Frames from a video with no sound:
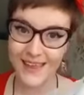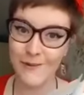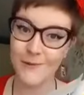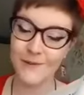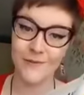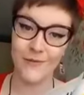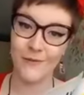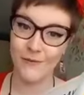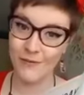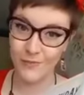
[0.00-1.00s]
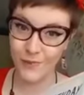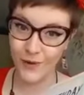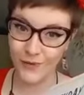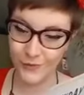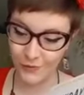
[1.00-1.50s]
He was the fifth
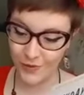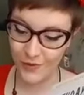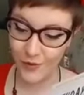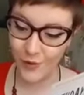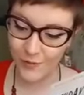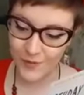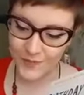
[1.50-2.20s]
branch from the top,